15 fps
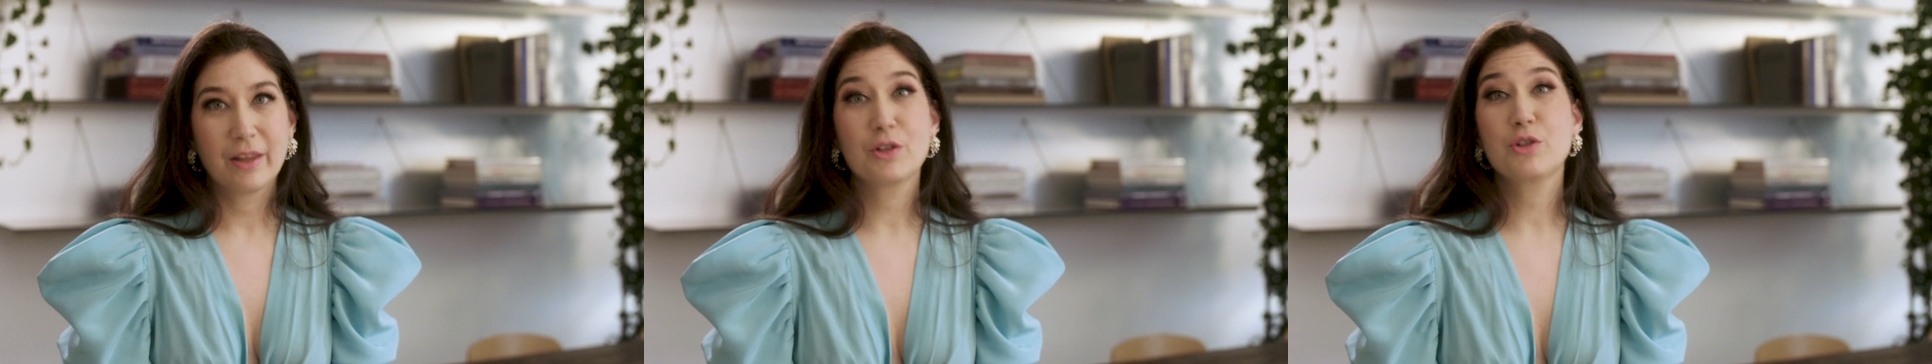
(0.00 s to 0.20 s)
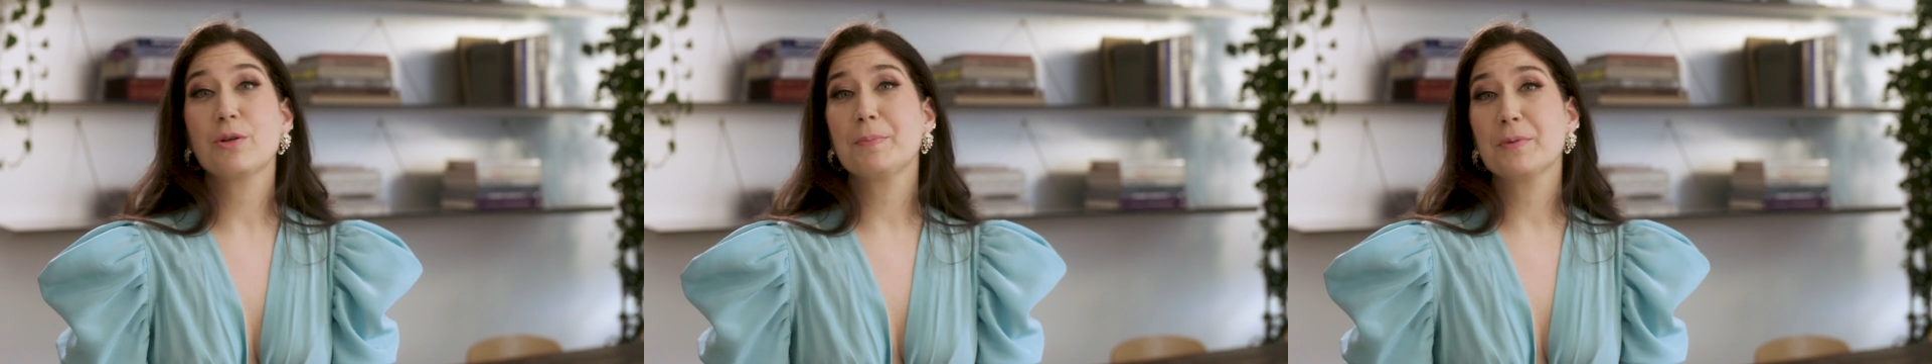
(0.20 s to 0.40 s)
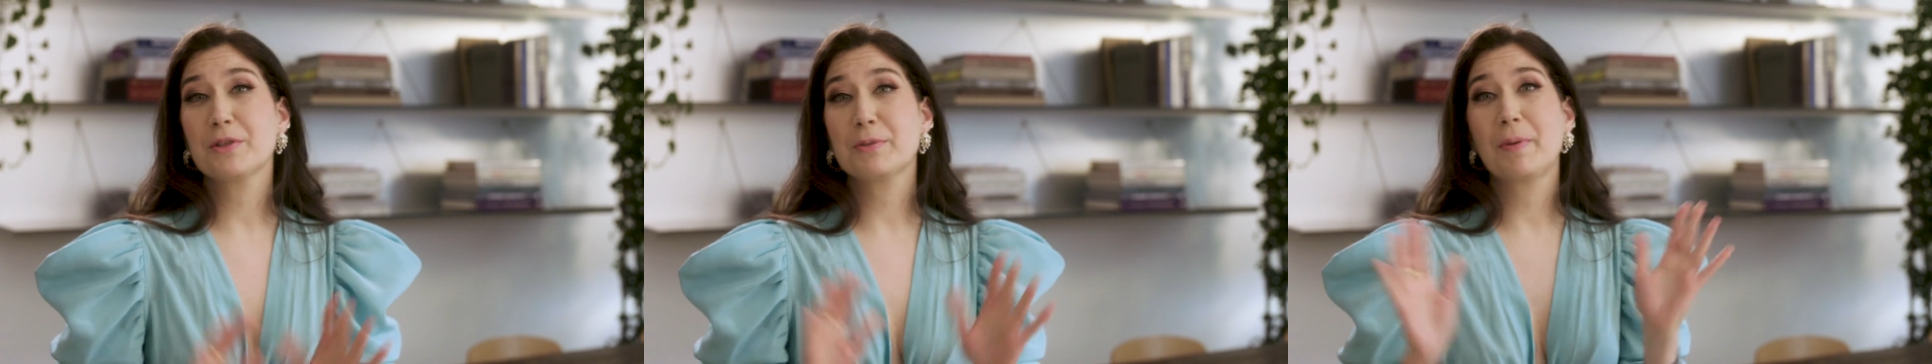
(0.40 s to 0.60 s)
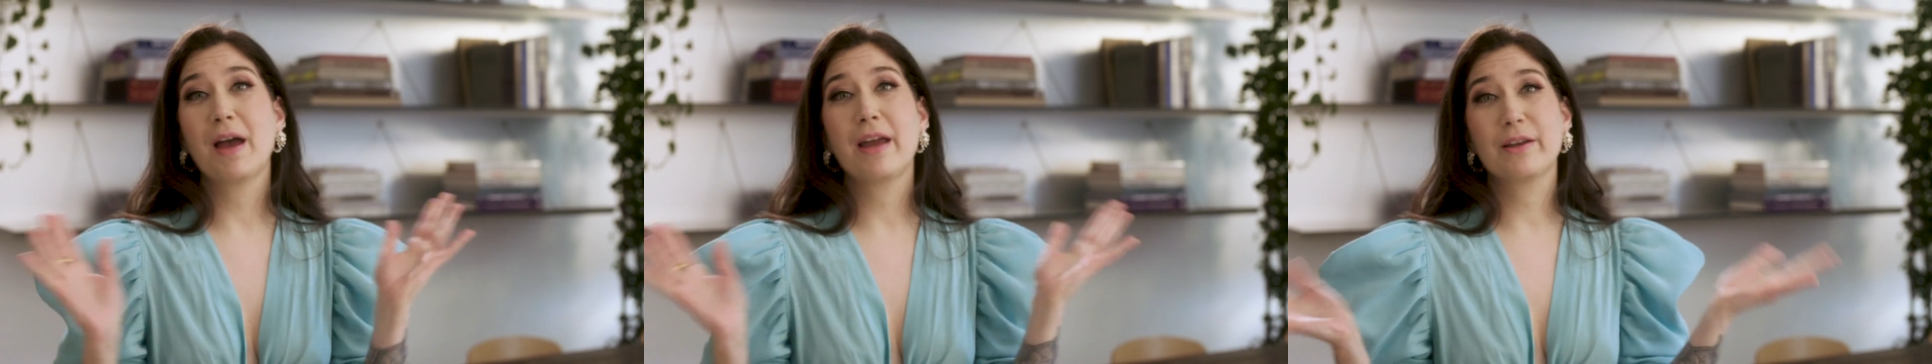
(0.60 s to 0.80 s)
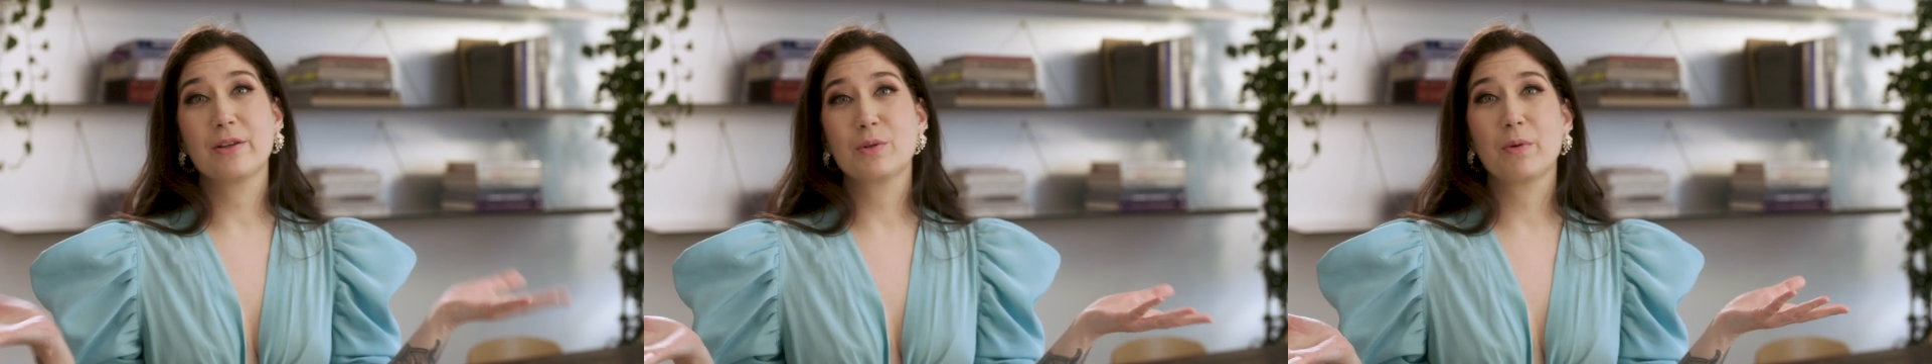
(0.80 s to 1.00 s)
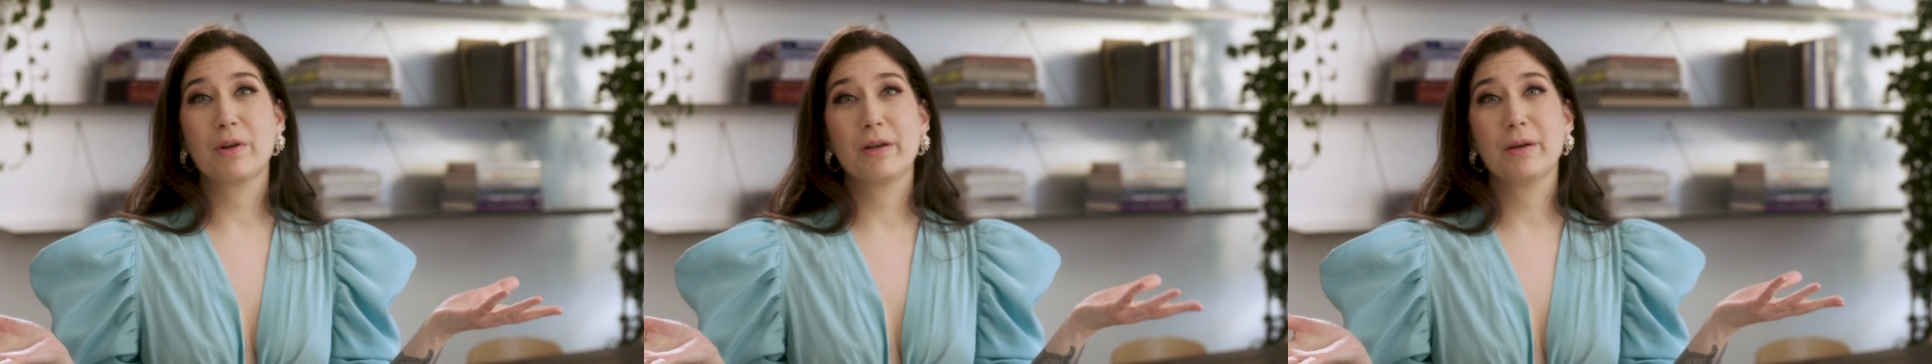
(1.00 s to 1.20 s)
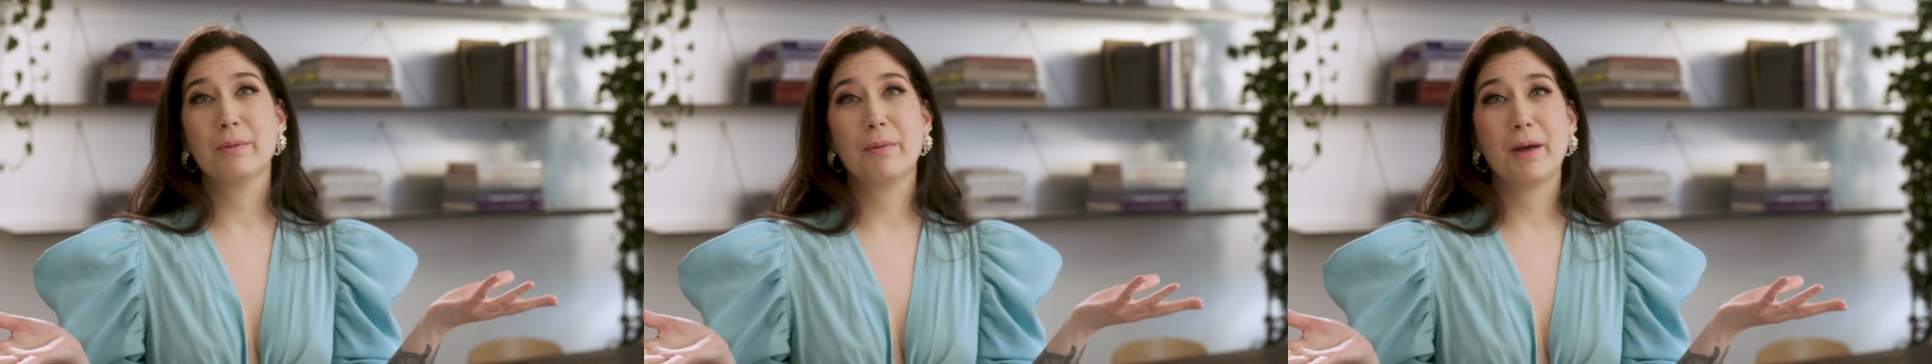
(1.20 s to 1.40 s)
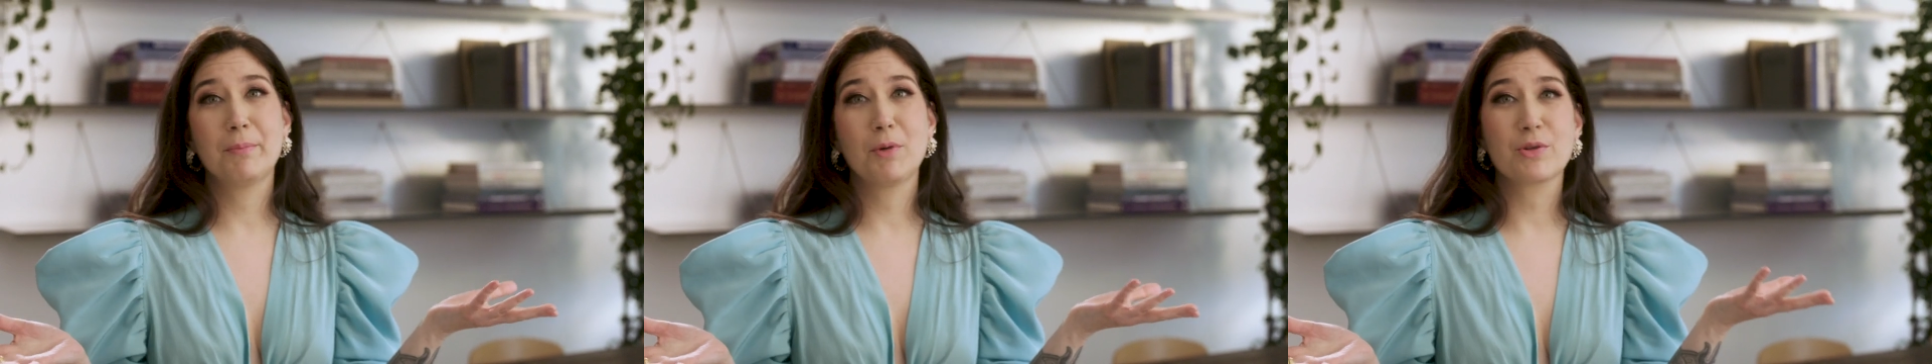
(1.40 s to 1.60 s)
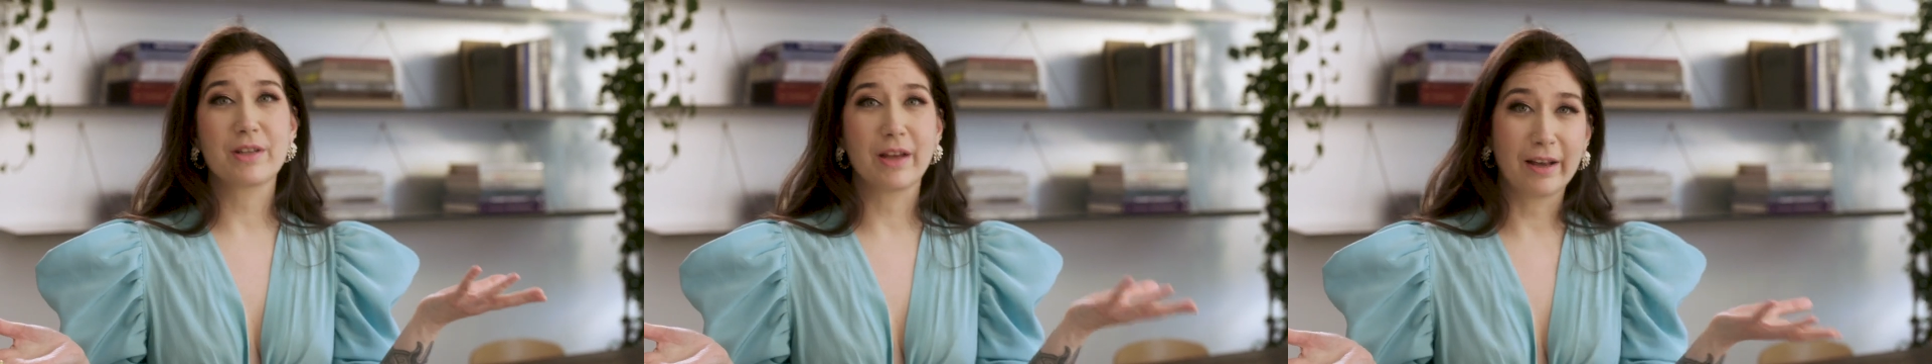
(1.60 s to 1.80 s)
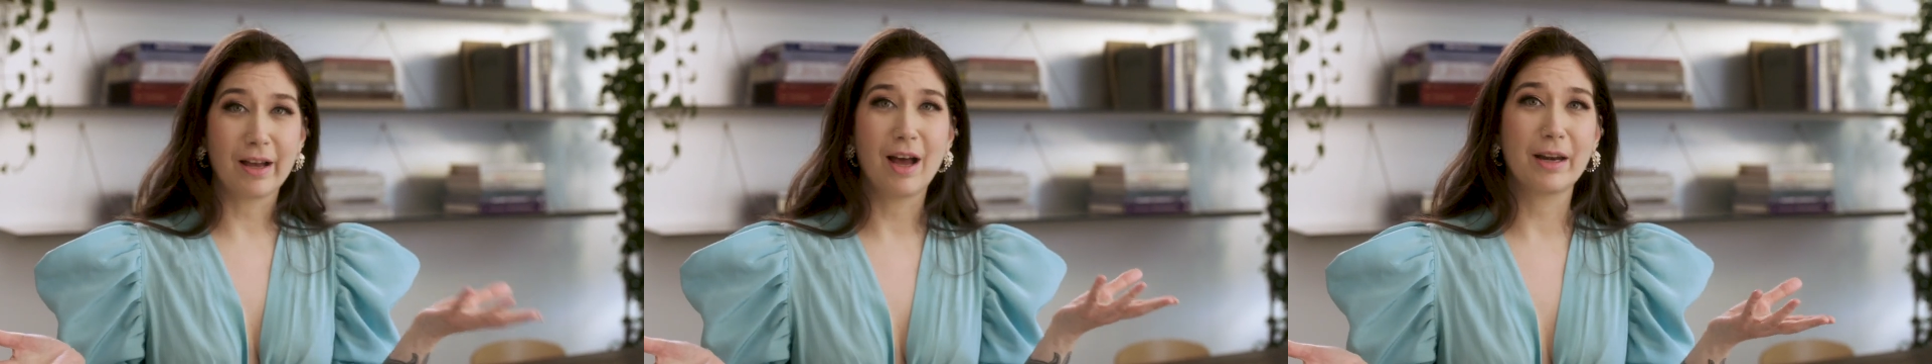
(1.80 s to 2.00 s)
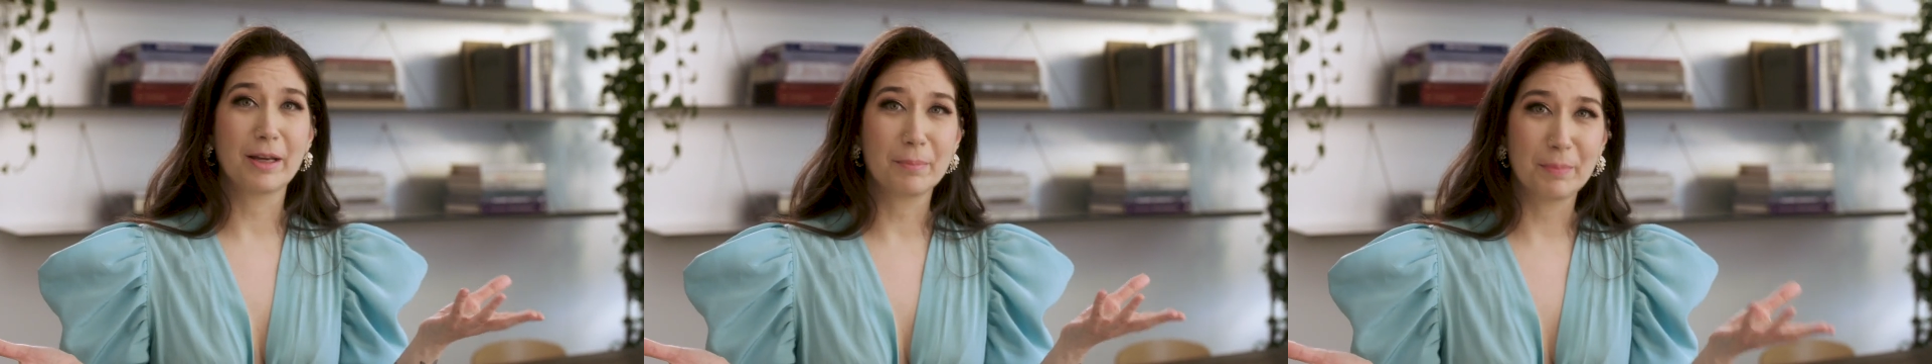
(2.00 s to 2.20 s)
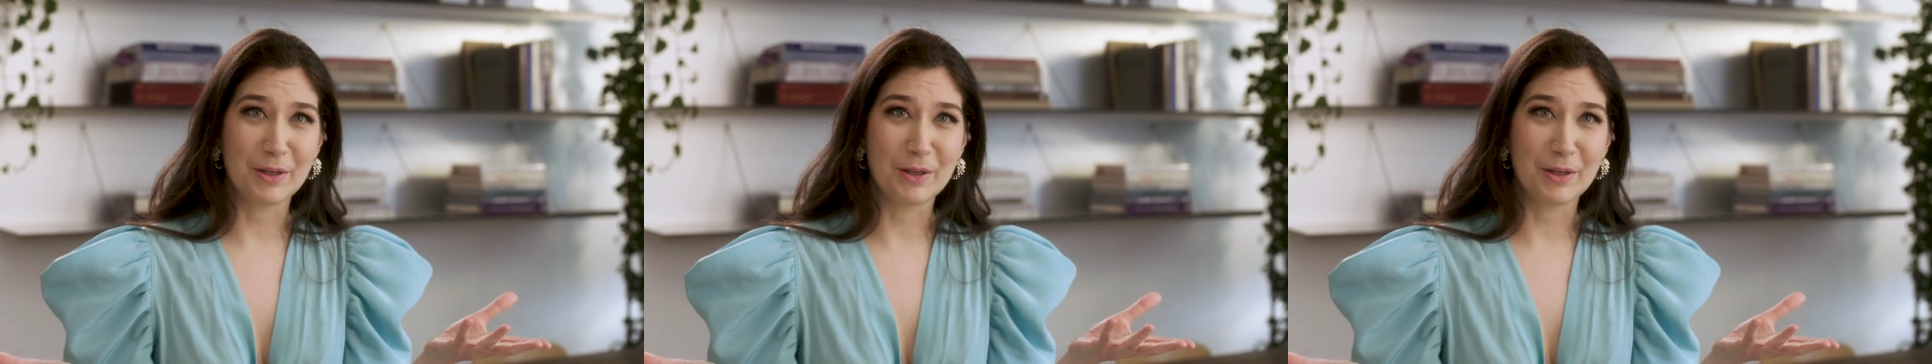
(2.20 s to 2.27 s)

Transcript: The triple spike is one of my most iconic